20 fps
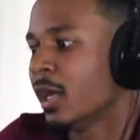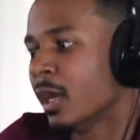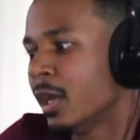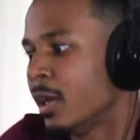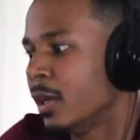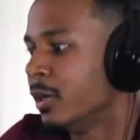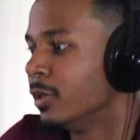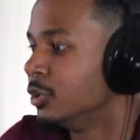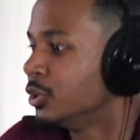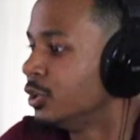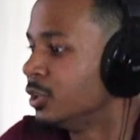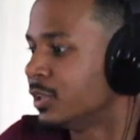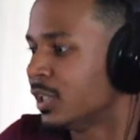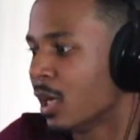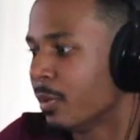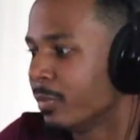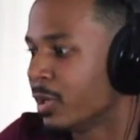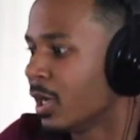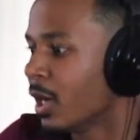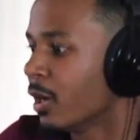hey, she
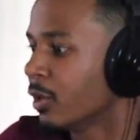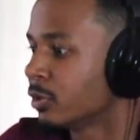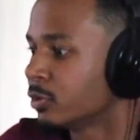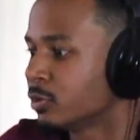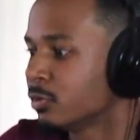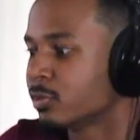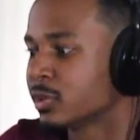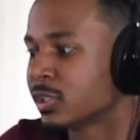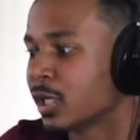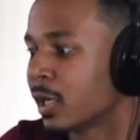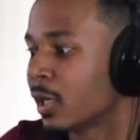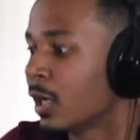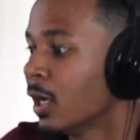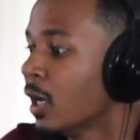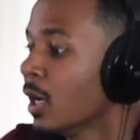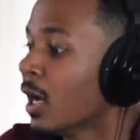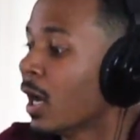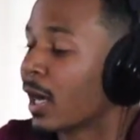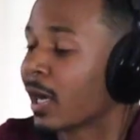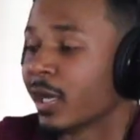sat me down and she was like,
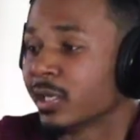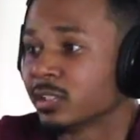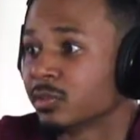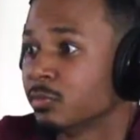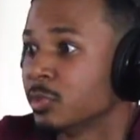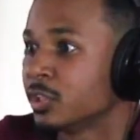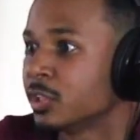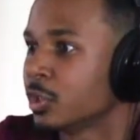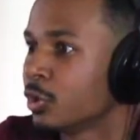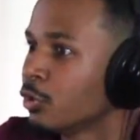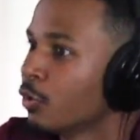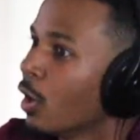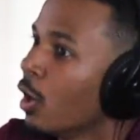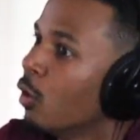I got something to tell you.